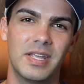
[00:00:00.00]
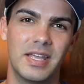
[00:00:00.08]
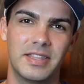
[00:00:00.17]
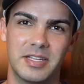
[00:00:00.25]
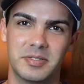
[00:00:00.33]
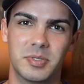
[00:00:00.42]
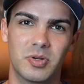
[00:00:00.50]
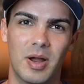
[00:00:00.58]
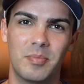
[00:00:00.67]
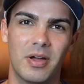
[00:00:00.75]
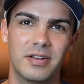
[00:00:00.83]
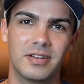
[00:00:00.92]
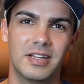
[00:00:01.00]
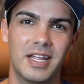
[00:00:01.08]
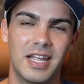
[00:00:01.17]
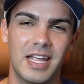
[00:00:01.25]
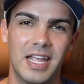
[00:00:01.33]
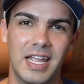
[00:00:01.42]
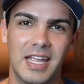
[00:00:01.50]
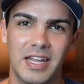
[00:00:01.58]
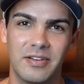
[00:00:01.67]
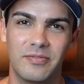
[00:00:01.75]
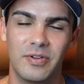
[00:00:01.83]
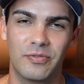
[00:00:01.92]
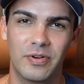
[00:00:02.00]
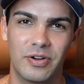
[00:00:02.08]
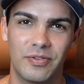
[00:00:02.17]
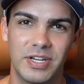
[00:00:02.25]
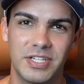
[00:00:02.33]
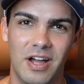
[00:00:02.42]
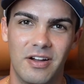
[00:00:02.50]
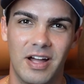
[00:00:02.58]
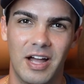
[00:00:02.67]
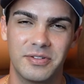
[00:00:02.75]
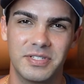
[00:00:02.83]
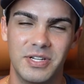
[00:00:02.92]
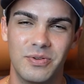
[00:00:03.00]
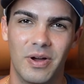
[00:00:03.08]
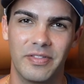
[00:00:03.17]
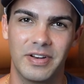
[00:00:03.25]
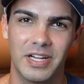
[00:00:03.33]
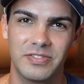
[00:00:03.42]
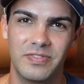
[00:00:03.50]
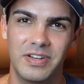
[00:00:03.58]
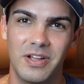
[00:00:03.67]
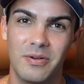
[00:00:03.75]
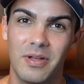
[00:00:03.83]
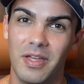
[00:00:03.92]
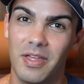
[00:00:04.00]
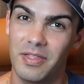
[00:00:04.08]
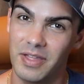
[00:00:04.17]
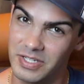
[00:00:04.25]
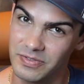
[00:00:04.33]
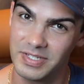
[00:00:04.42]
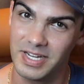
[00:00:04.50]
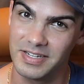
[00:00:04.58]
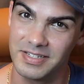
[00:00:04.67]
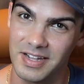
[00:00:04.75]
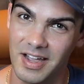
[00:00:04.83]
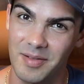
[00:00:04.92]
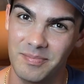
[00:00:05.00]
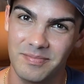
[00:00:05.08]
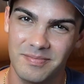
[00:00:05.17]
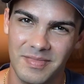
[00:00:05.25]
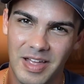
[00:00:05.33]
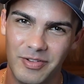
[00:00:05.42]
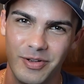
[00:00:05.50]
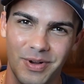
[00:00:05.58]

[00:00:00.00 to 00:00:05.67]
hit that subscribe button, and feel free to reach out. I'll see you on the next video. Thanks for taking time. Have a good